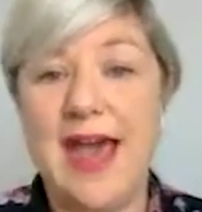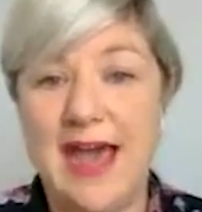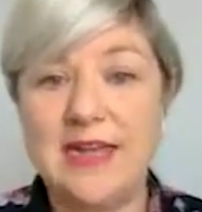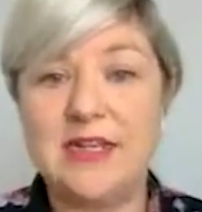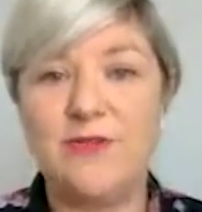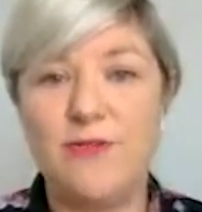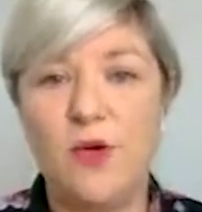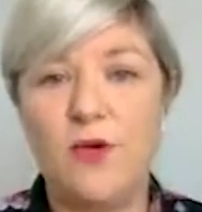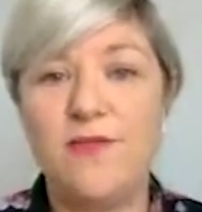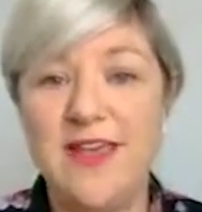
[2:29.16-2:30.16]
at
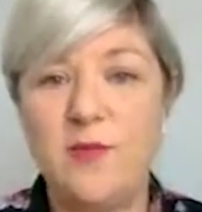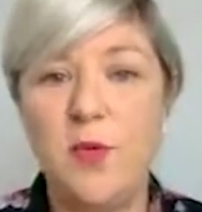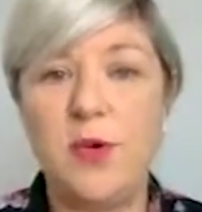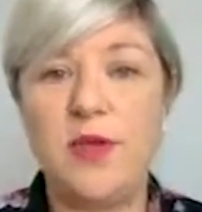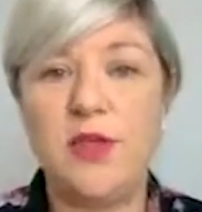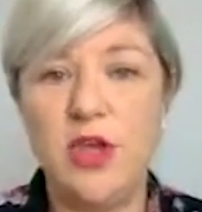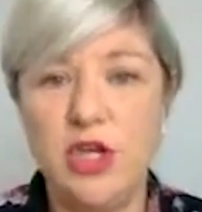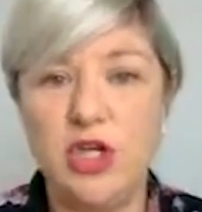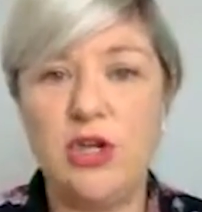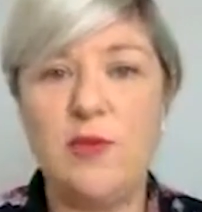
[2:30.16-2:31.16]
for Facebook,
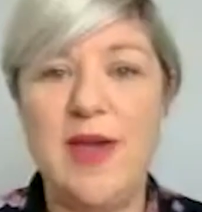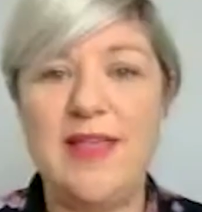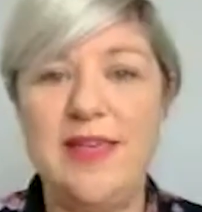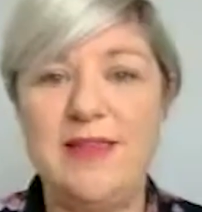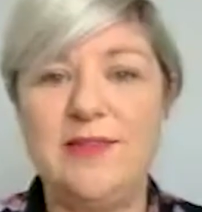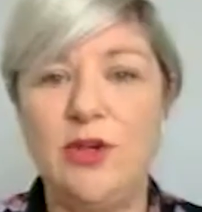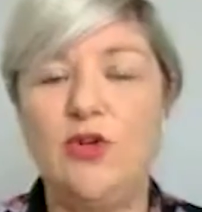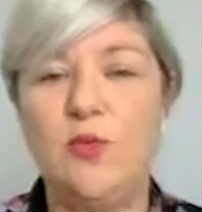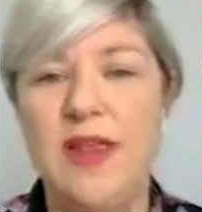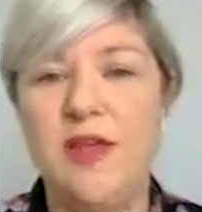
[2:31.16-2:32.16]
YouTube and these
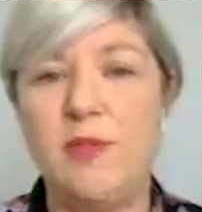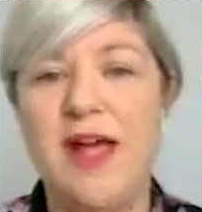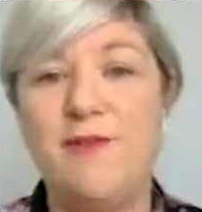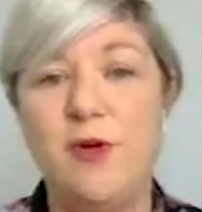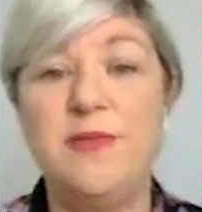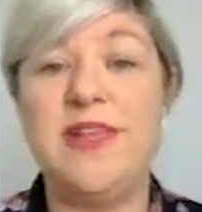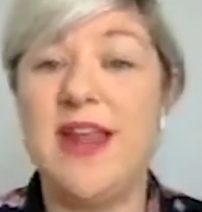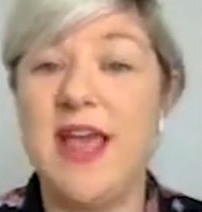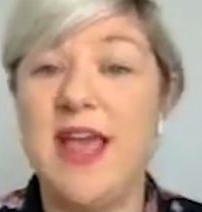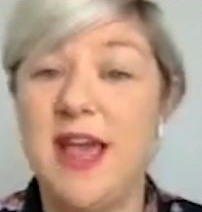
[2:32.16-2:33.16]
social media platforms
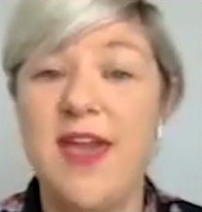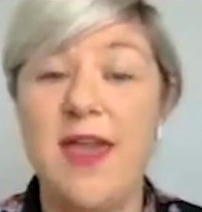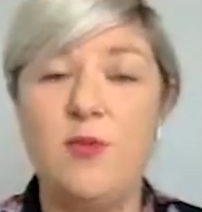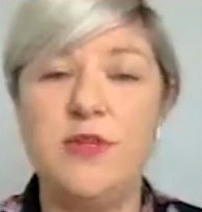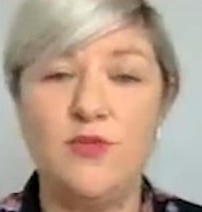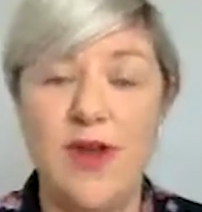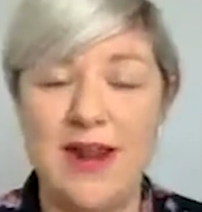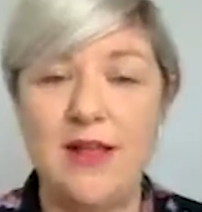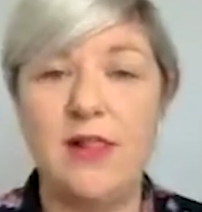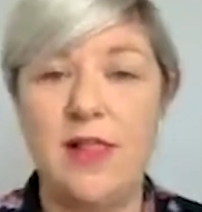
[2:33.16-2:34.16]
and how they help to
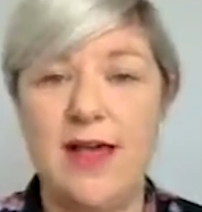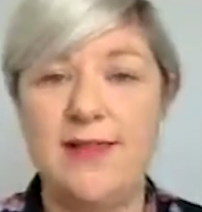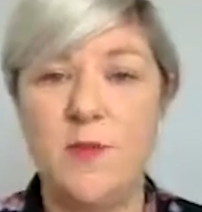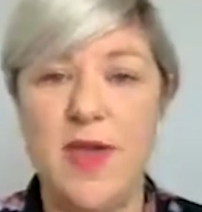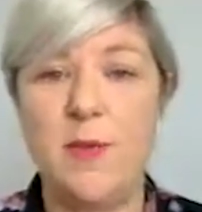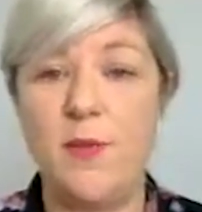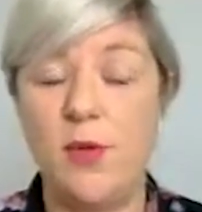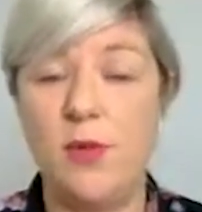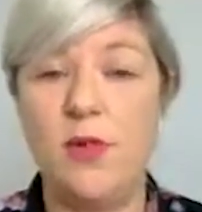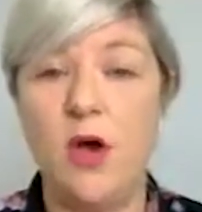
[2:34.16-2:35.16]
radicalise
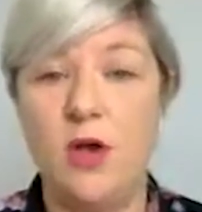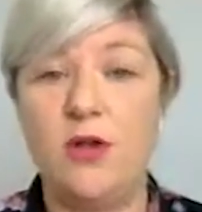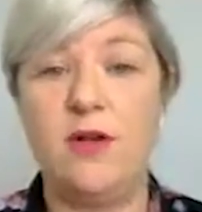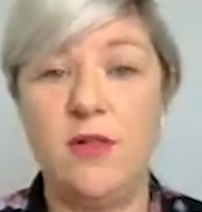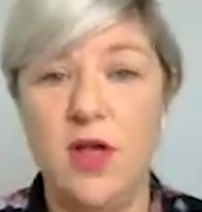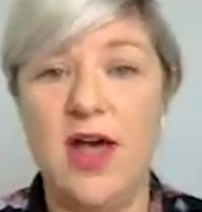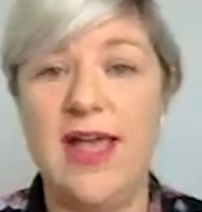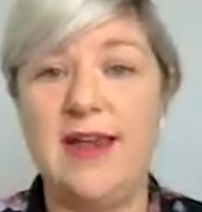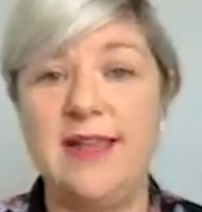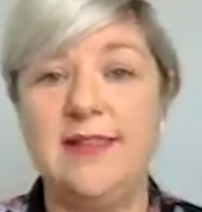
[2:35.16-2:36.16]
people
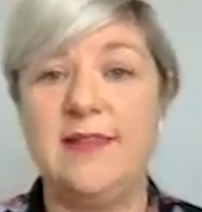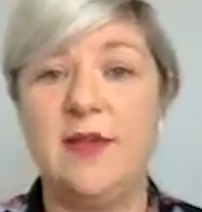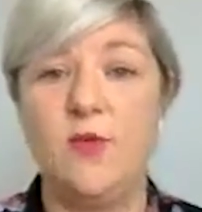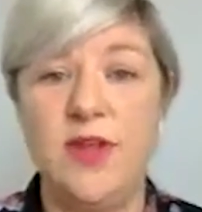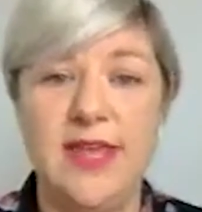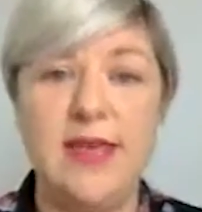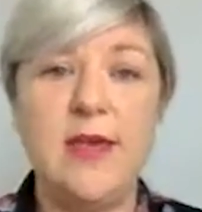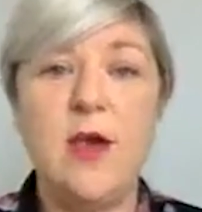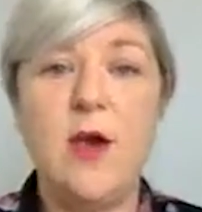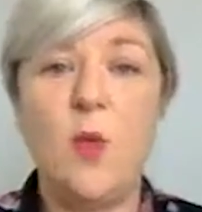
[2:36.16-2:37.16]
online. It's a
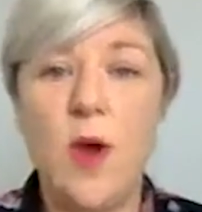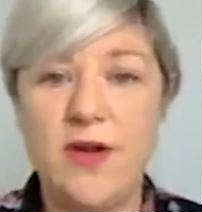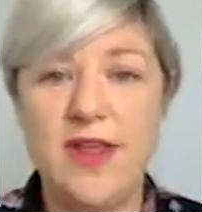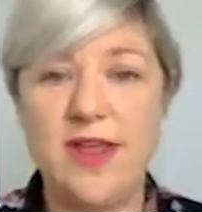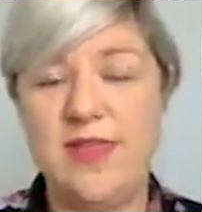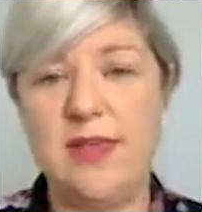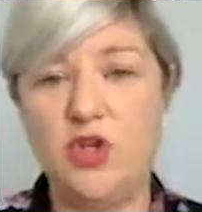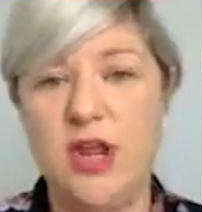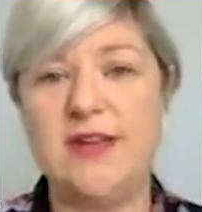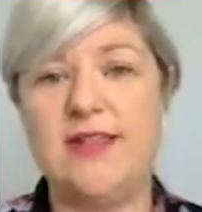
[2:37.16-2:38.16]
really
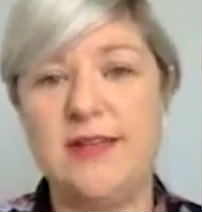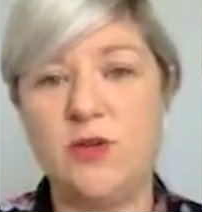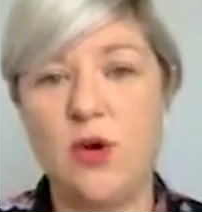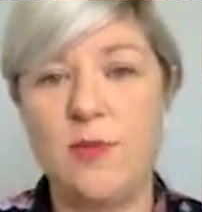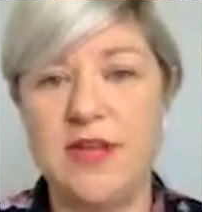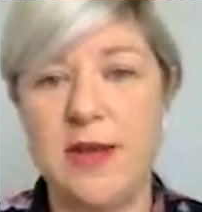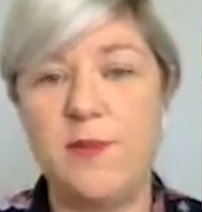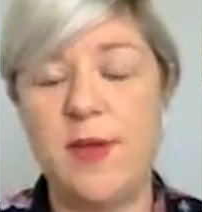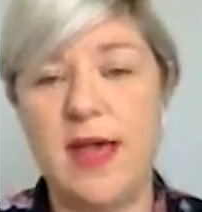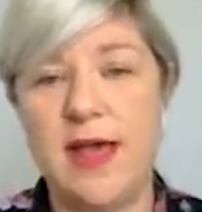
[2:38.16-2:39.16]
worrying trend that's
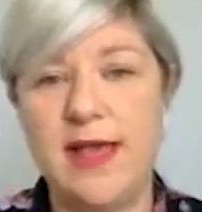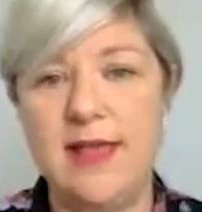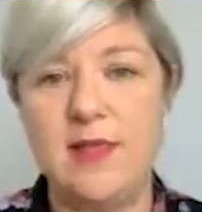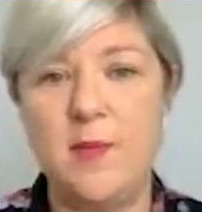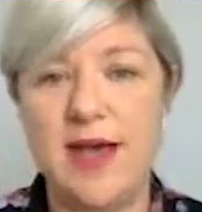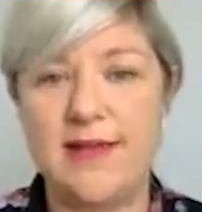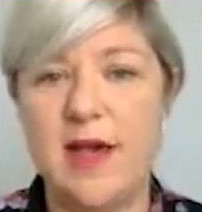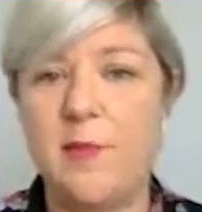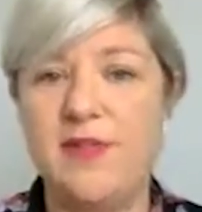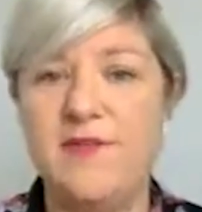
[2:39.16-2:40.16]
cropped up in the
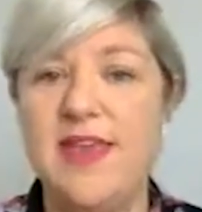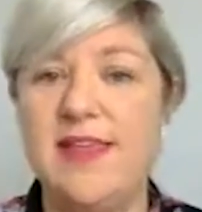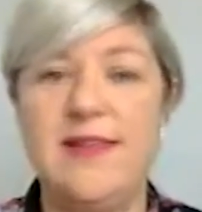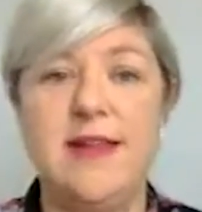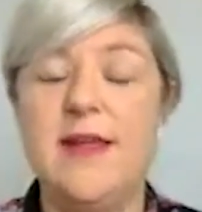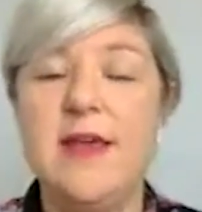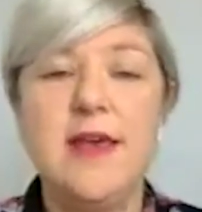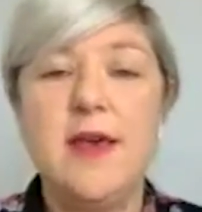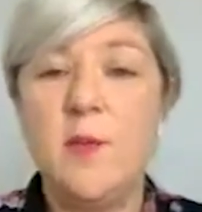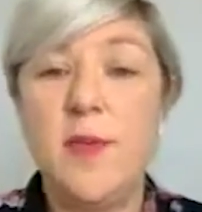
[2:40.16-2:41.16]
past couple of years, and